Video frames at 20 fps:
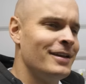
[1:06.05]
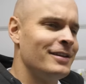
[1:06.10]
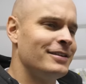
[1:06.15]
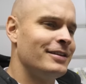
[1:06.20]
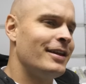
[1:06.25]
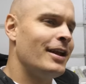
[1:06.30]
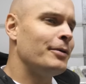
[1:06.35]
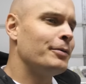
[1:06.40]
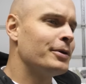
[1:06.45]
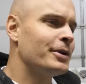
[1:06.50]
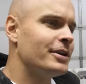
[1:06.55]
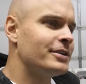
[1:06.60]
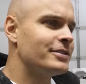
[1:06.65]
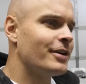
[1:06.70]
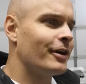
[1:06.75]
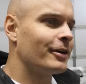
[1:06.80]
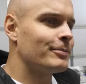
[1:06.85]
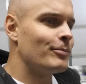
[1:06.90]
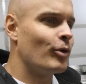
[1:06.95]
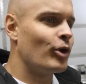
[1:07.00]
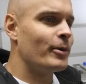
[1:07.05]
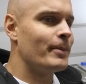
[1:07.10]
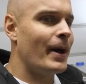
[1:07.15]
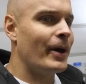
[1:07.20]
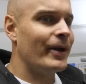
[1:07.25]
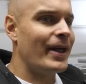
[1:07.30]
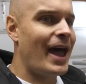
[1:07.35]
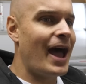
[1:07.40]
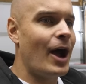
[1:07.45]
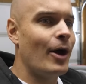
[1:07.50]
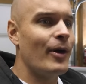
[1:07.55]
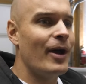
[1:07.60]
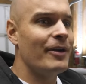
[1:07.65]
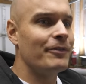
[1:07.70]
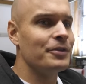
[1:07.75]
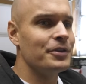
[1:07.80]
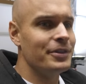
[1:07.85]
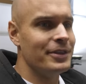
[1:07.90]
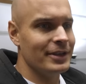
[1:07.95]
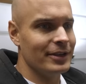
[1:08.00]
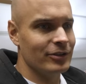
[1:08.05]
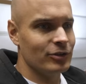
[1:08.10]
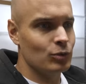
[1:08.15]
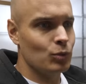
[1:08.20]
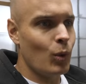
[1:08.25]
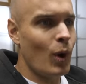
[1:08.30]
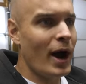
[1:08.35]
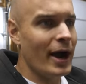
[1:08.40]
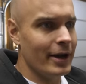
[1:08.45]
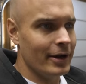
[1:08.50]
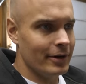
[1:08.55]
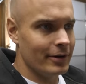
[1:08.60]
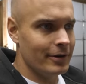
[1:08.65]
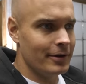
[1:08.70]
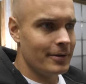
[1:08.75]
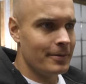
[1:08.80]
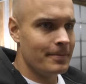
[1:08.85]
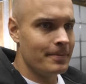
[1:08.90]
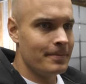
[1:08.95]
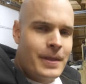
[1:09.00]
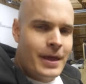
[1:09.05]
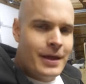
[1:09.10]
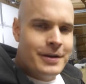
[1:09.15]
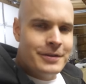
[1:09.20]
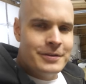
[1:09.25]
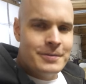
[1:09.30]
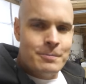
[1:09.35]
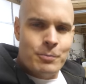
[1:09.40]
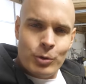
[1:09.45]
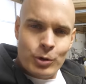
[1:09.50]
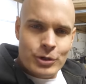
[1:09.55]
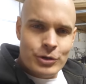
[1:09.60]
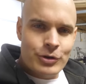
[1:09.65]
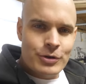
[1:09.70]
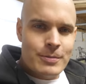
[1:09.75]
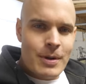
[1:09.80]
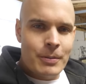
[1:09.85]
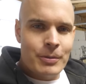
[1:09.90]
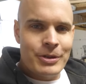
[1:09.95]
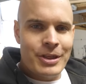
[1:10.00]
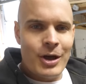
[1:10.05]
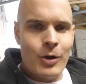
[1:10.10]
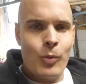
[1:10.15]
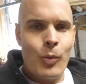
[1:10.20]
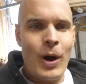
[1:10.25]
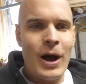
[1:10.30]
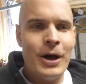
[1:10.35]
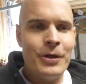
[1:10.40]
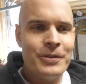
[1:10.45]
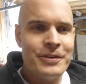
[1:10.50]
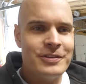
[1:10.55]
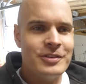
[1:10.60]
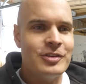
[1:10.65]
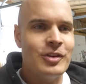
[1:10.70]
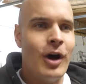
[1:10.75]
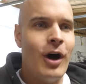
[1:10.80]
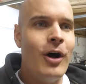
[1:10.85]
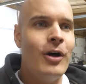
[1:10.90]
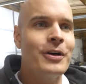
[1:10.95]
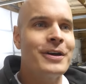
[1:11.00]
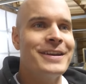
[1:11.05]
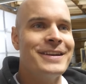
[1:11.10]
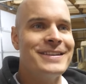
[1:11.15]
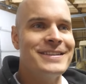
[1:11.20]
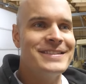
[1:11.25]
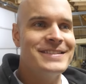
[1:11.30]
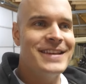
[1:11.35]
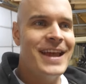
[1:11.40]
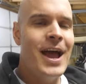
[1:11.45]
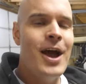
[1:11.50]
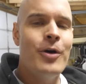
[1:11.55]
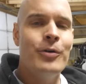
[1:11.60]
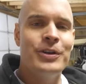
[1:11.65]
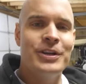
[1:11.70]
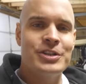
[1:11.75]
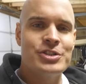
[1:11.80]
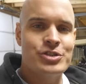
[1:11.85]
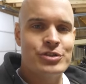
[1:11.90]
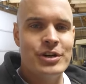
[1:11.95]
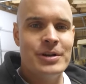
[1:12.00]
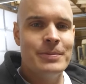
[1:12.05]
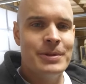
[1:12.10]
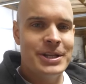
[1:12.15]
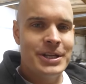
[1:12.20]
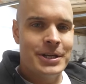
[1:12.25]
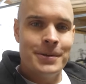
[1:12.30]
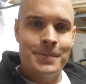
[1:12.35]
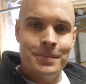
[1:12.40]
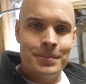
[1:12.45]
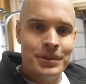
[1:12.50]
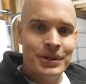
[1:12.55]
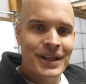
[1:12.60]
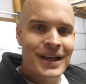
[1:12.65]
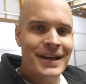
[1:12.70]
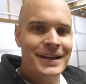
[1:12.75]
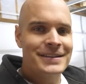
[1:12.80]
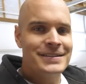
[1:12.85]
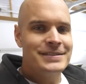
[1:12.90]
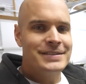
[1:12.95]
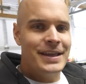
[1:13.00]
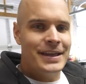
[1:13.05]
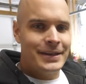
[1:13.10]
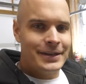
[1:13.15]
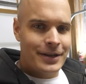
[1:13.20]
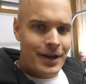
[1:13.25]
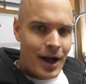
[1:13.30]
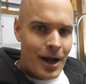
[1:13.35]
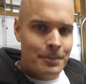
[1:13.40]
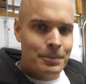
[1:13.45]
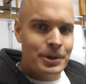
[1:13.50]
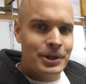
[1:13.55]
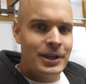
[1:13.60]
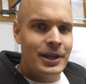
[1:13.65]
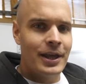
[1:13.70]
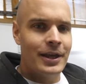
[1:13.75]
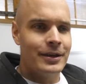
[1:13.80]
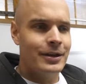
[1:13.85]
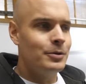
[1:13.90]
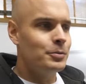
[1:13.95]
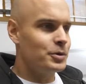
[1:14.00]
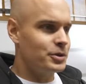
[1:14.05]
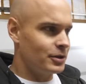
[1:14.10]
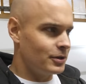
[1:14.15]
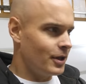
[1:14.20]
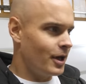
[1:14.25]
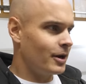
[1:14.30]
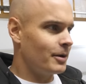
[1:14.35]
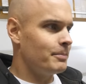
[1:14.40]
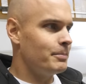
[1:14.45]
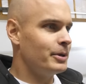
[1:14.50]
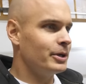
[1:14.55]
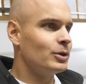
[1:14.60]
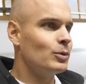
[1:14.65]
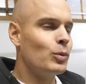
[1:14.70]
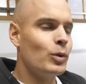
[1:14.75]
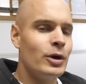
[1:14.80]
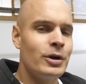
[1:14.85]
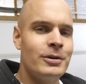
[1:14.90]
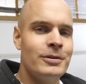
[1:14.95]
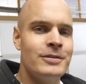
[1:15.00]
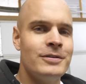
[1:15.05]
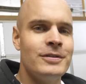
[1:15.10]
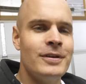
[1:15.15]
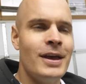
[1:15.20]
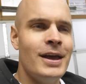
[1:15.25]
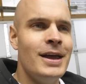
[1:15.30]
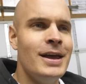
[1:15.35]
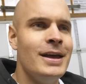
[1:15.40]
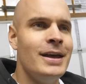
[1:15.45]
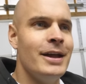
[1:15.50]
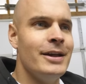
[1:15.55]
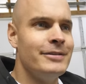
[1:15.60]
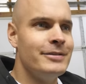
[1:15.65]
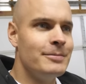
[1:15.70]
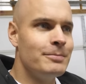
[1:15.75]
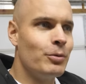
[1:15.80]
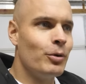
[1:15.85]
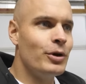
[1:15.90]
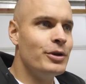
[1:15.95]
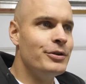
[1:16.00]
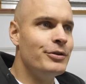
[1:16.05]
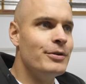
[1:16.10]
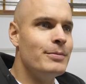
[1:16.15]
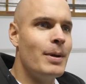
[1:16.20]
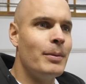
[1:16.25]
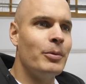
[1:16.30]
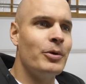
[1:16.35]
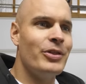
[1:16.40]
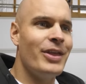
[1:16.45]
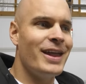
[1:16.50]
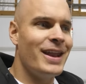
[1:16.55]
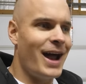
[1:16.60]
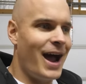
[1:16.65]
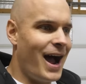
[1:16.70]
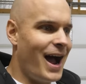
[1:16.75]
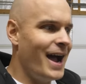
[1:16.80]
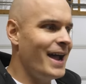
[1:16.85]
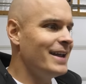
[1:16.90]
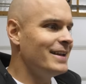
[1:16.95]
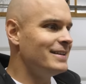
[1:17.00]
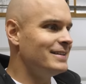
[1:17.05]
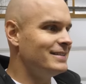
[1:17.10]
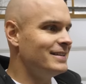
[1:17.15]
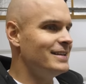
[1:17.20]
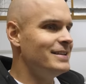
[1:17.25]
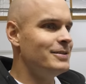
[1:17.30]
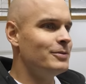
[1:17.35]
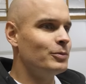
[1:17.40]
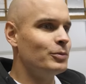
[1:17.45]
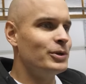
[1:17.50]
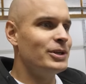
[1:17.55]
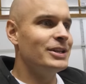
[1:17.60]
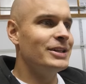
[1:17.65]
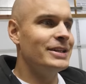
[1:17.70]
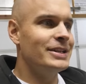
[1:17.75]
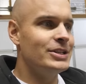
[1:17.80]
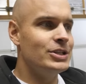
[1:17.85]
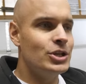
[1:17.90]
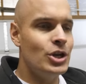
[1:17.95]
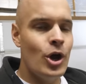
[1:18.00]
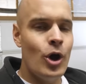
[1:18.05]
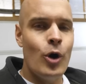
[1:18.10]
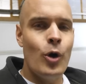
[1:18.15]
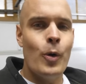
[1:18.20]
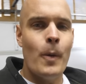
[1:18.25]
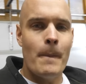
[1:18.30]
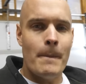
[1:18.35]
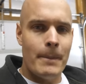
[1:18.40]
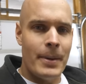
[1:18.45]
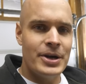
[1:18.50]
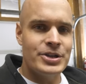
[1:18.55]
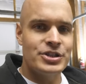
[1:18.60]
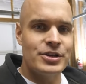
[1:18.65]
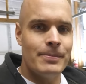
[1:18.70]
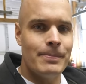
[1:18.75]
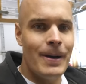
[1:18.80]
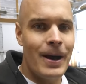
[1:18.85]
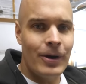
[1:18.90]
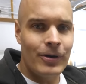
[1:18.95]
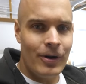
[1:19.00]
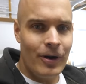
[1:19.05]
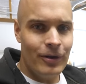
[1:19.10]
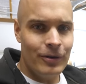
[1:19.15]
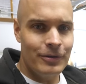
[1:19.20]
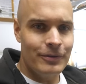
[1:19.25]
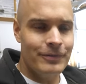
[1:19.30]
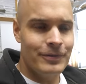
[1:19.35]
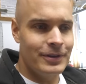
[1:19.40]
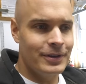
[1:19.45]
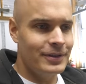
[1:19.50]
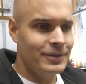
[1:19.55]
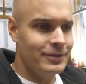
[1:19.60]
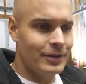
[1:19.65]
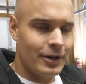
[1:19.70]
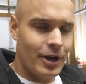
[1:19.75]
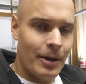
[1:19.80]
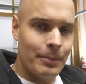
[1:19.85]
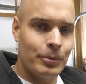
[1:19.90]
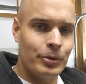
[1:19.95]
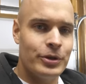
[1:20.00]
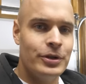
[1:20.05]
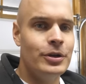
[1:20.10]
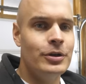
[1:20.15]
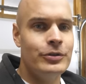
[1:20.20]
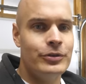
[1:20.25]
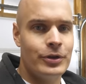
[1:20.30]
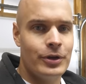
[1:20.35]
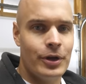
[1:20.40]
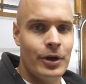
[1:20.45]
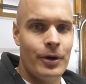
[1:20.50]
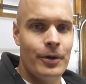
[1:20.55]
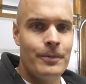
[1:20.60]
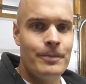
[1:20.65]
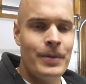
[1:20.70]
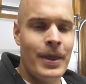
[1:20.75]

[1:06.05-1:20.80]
Today we're going to talk more about how everything is wired. And it's important to remember that while this is all going to sound extremely complex and complicated with a lot of big words, it's important to remember that I didn't really know much about all of this a couple years ago.